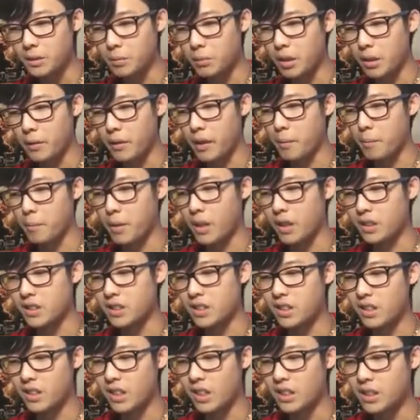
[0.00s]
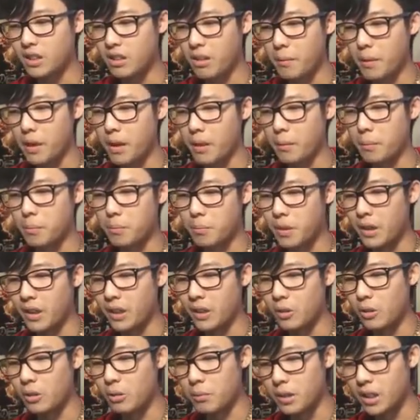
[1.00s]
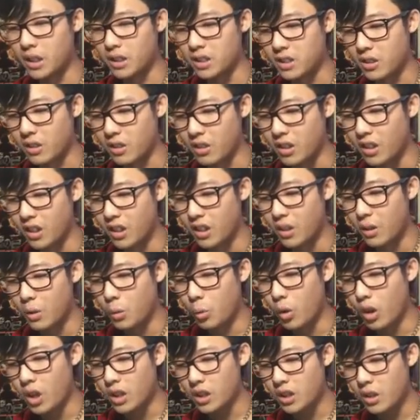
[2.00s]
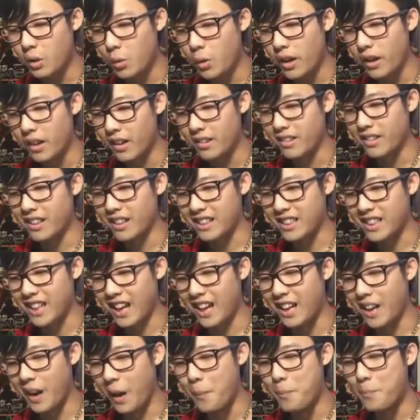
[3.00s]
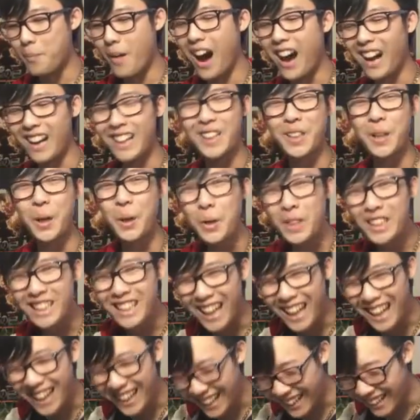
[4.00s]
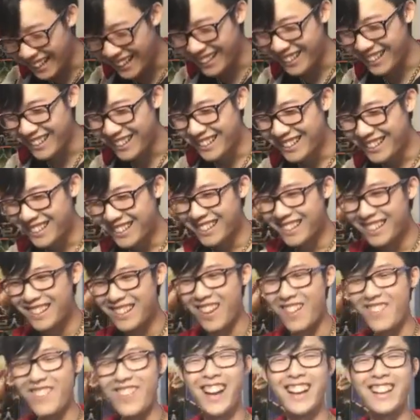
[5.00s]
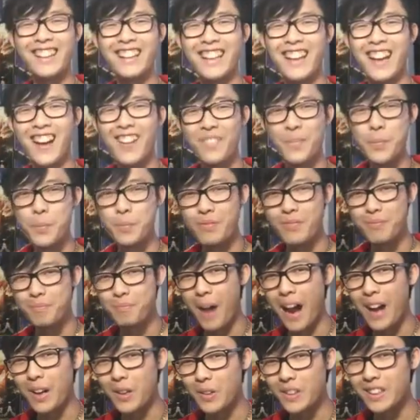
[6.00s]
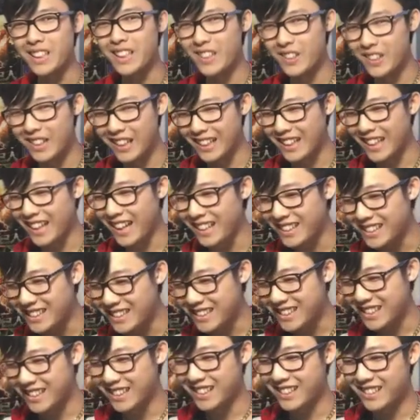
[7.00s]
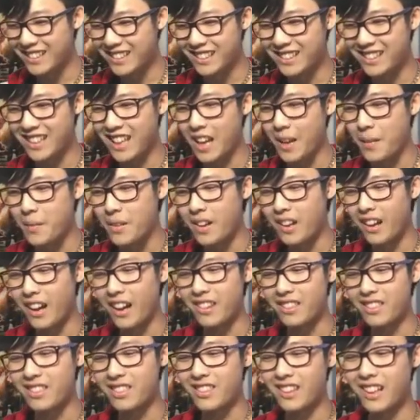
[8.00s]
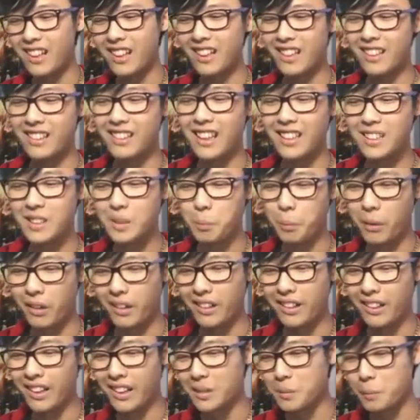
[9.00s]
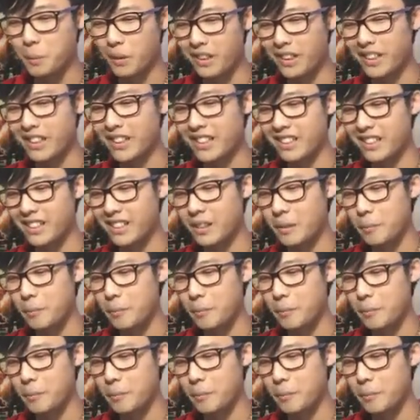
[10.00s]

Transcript: is going to be a monster. This is going to be a pretty cool monster. Washed away, Negate Baku Gear. They finally have Baku Gear negates in this game. That's pretty